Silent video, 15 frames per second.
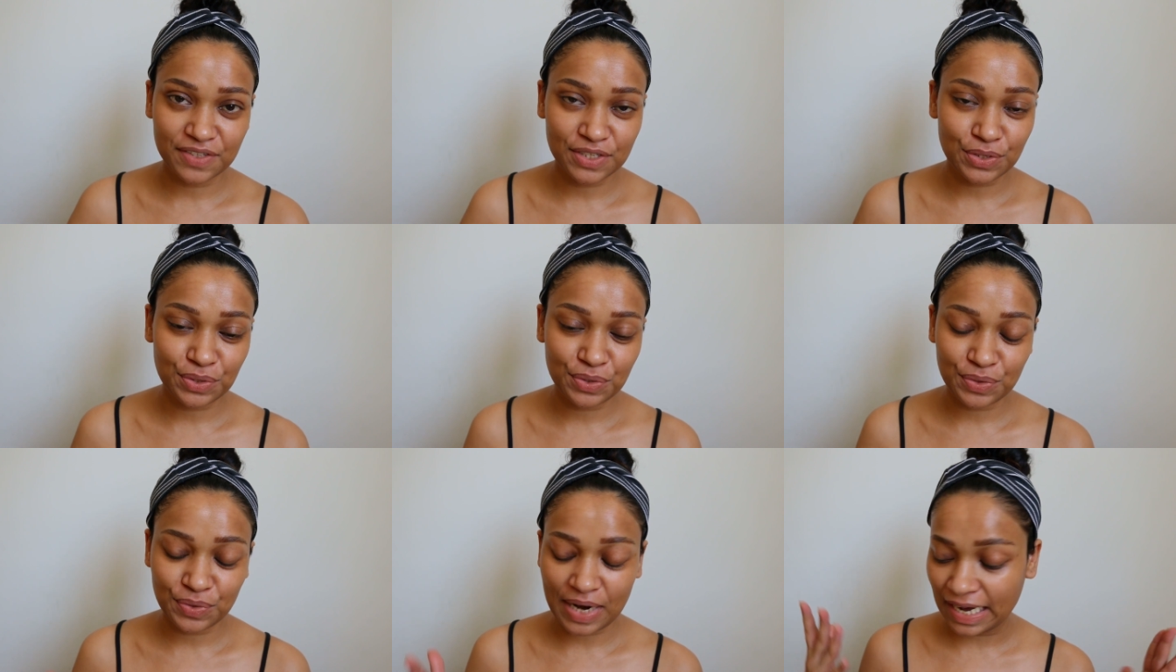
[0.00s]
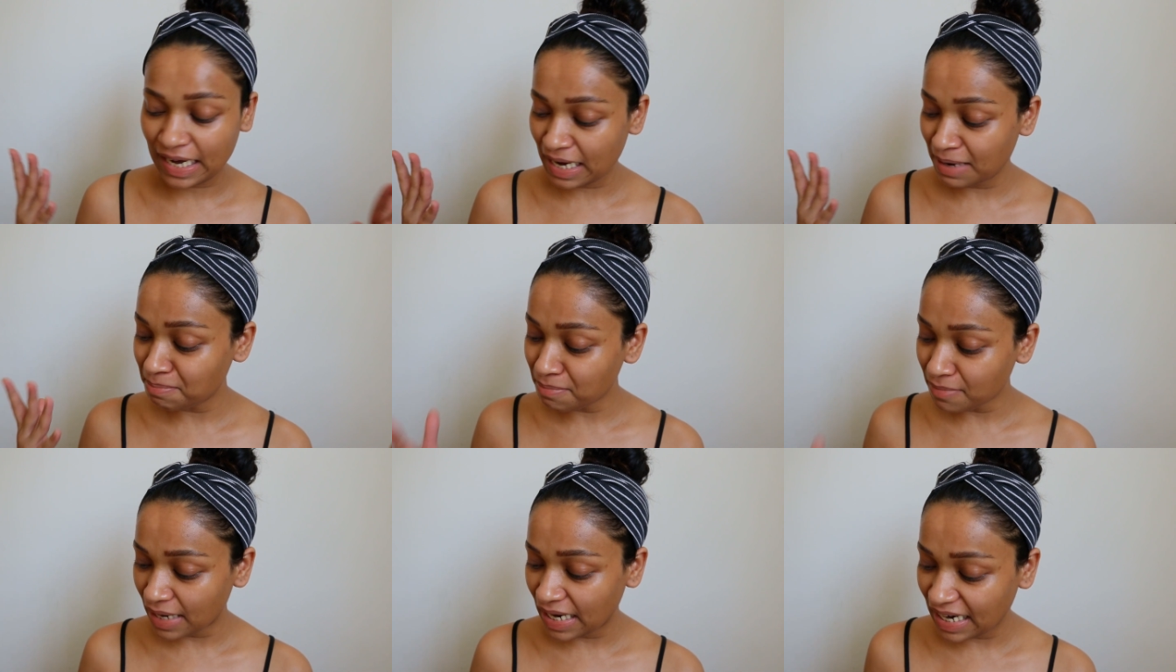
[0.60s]
So I
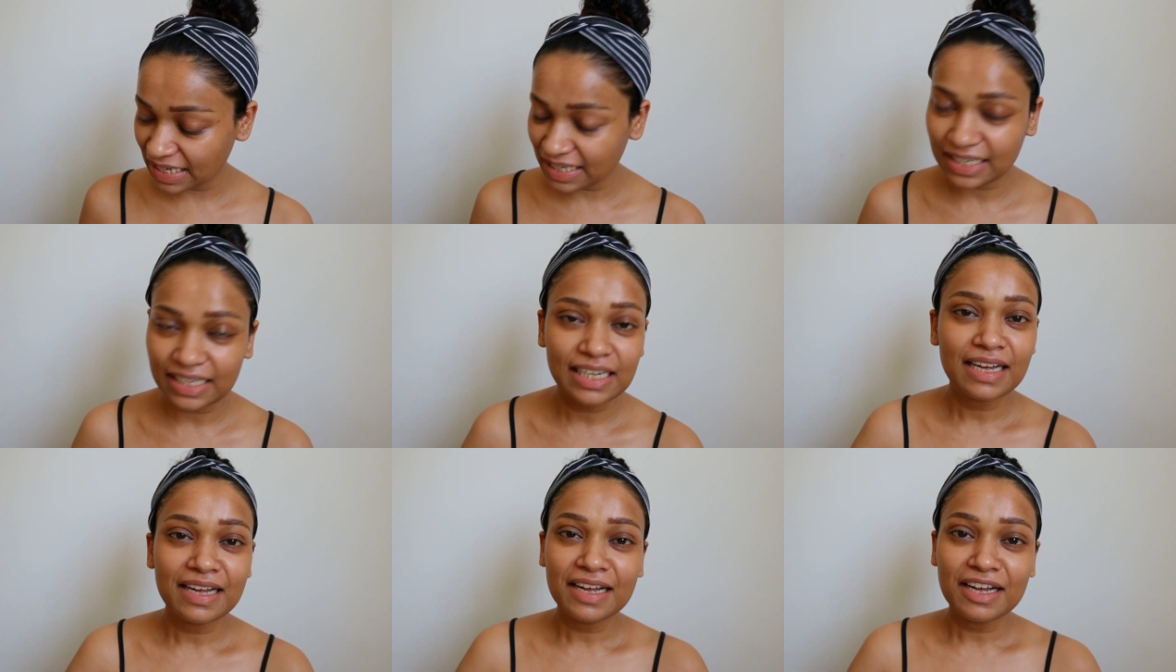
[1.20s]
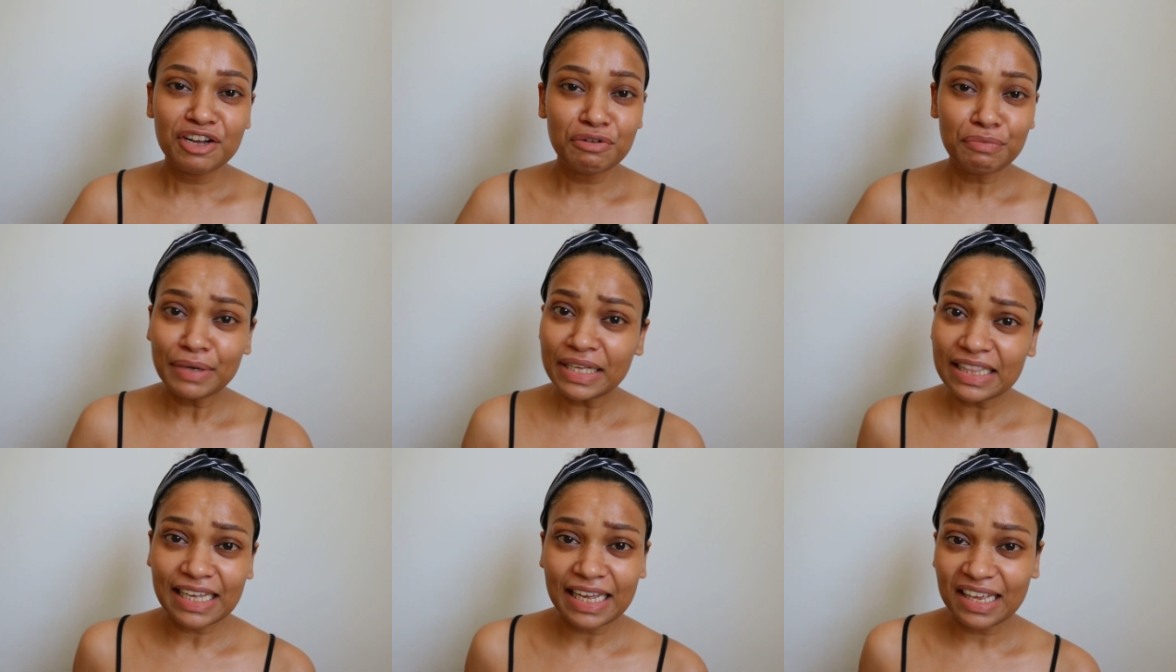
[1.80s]
am back
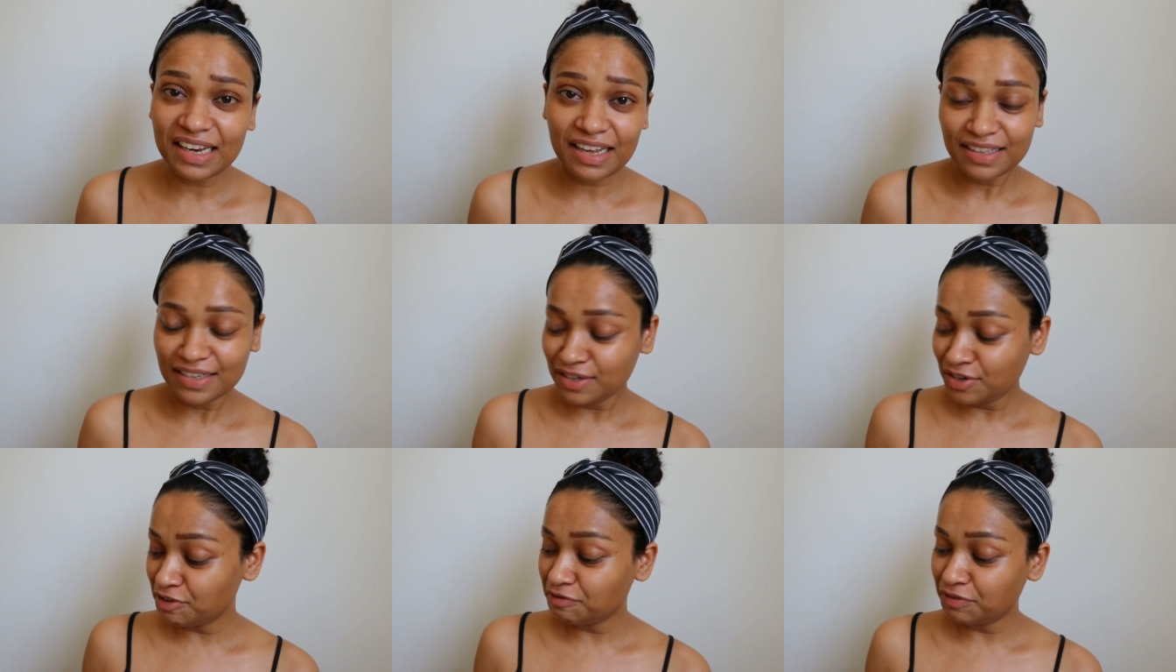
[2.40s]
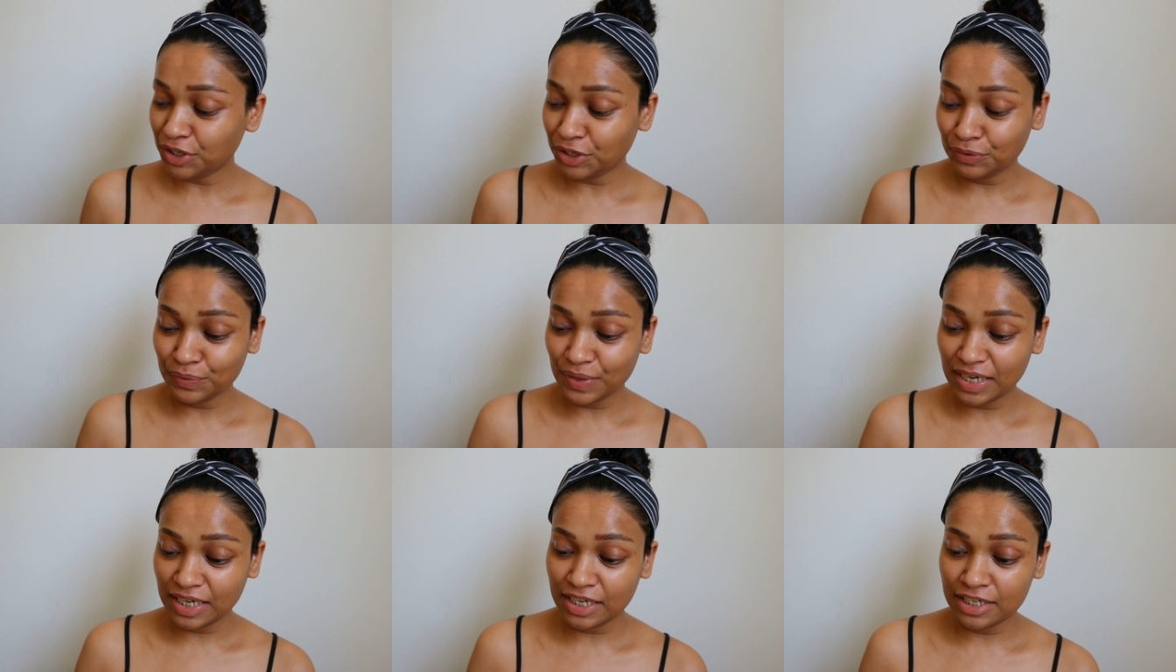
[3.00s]
with another
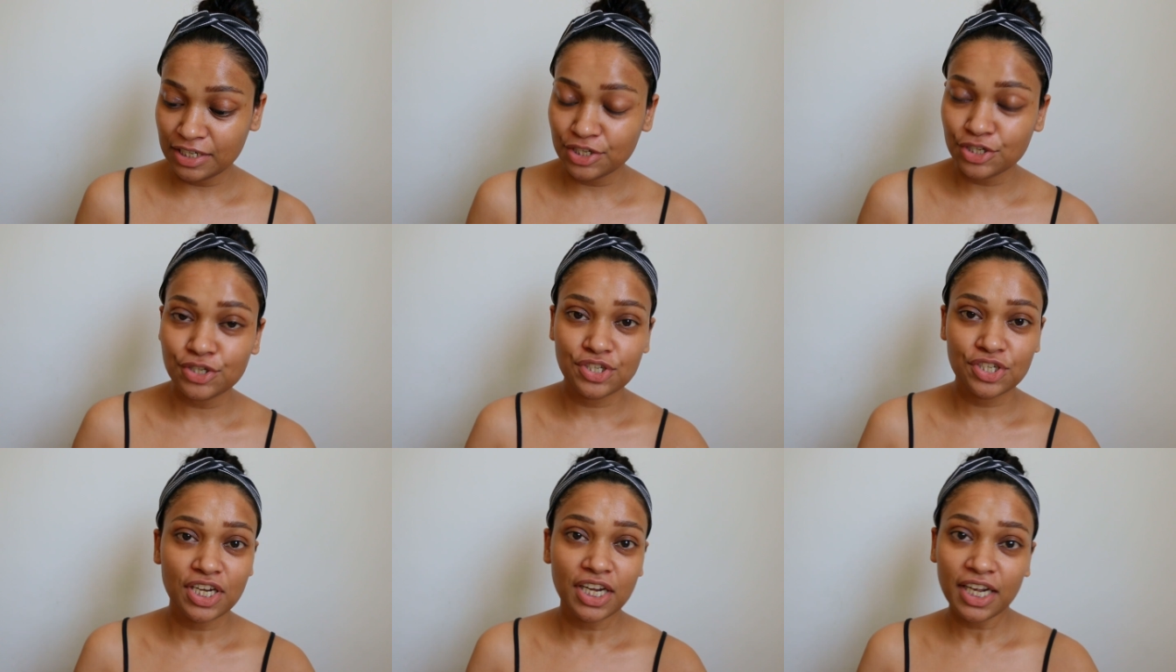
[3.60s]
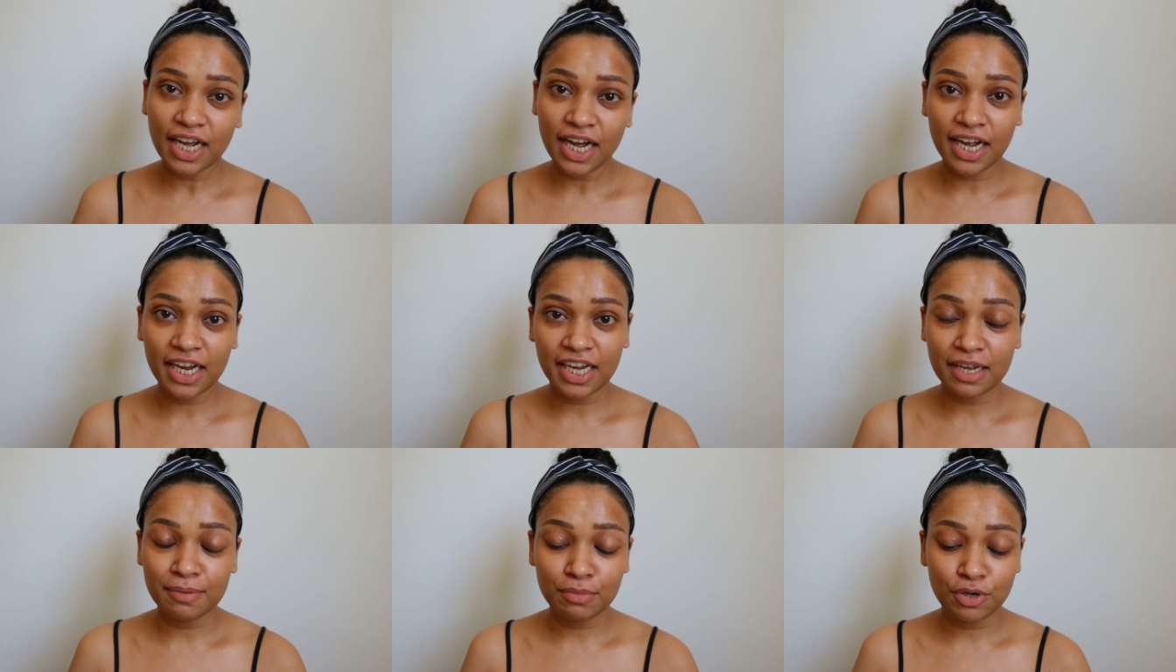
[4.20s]
review, and today I am